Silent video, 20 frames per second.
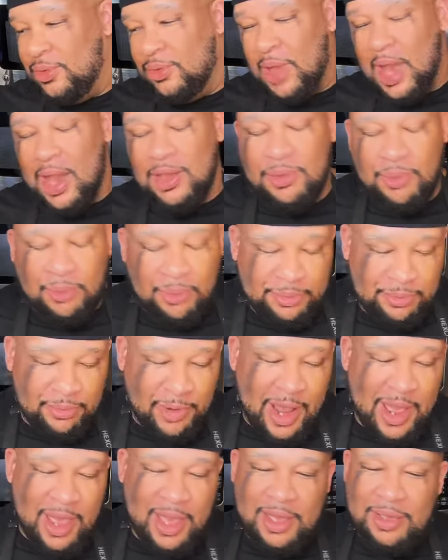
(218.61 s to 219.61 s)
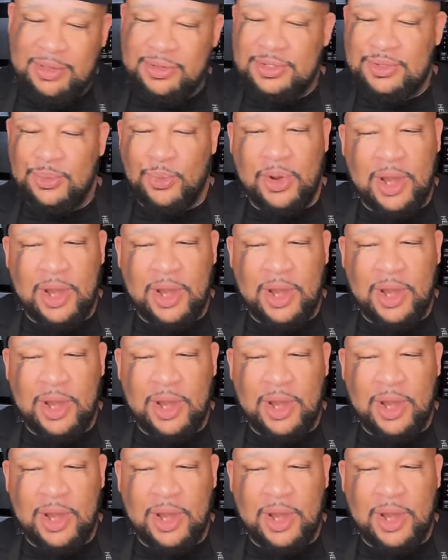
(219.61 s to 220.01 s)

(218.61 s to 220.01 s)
you, how you were raised,